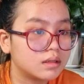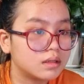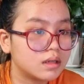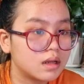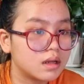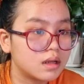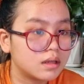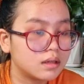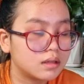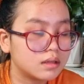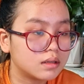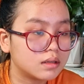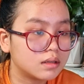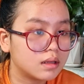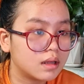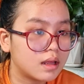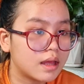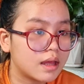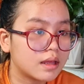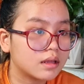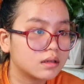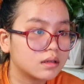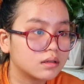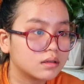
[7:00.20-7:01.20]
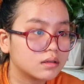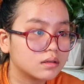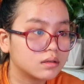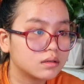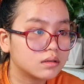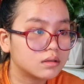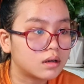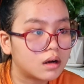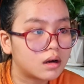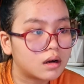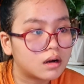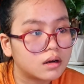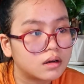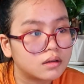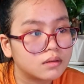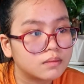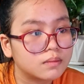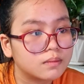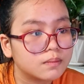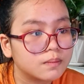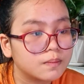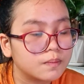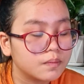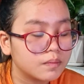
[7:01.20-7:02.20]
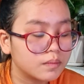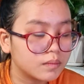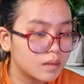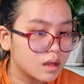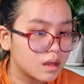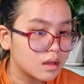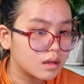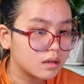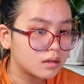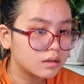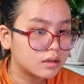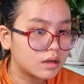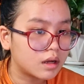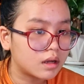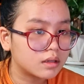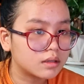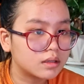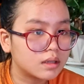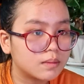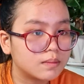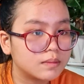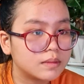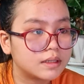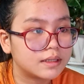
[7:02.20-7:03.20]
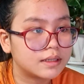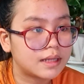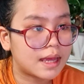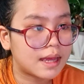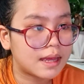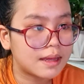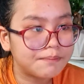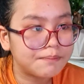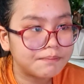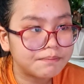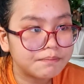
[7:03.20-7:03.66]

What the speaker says: just like draw some shape.